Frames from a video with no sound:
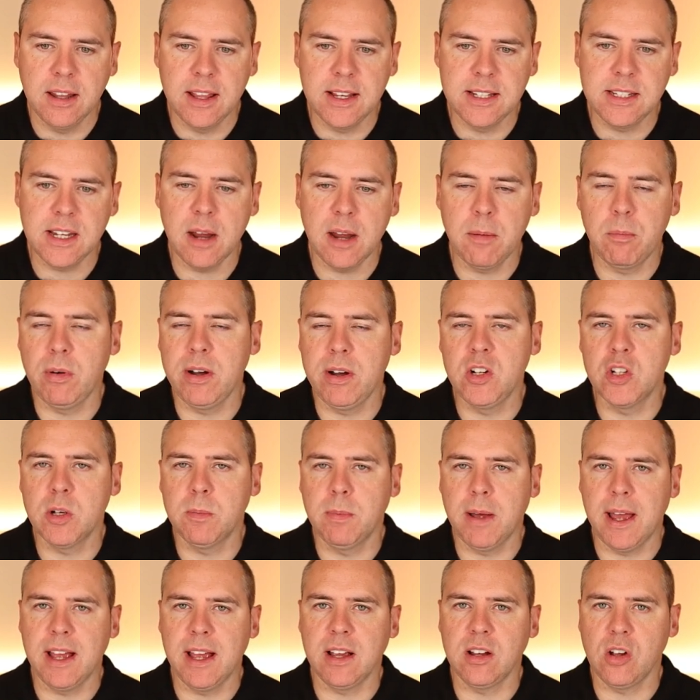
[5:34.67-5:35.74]
This now brings
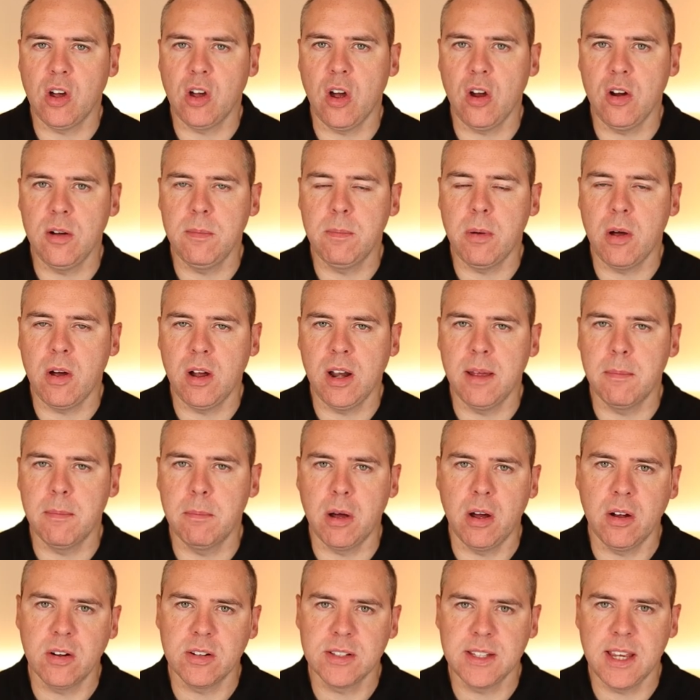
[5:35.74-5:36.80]
up our Copilot
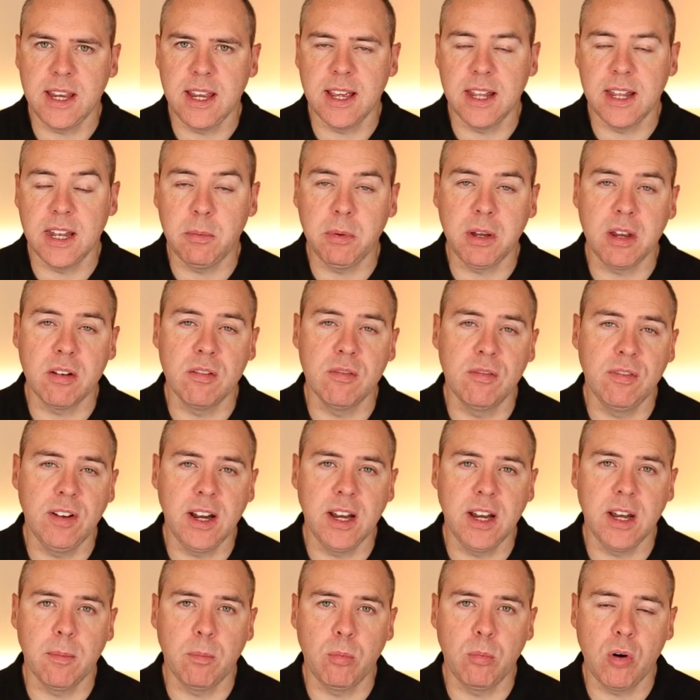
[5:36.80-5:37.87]
box here that we can fill
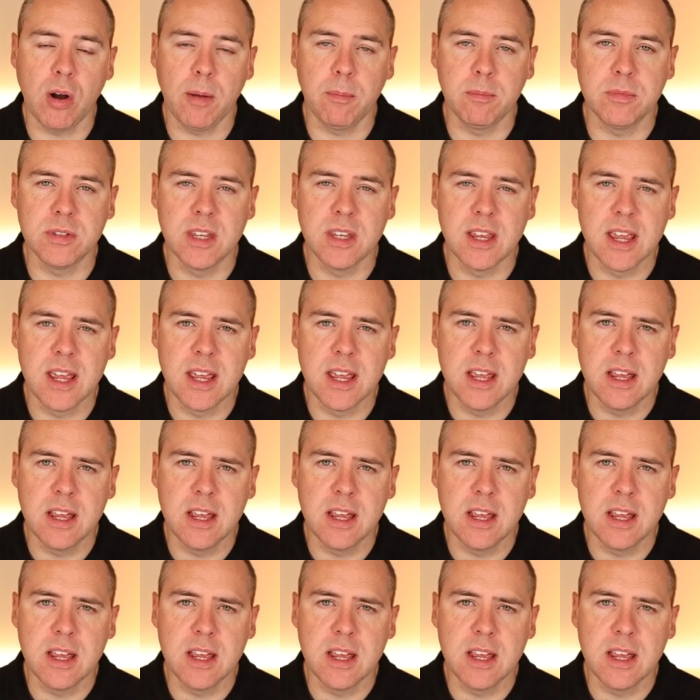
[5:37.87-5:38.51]
in a prompt,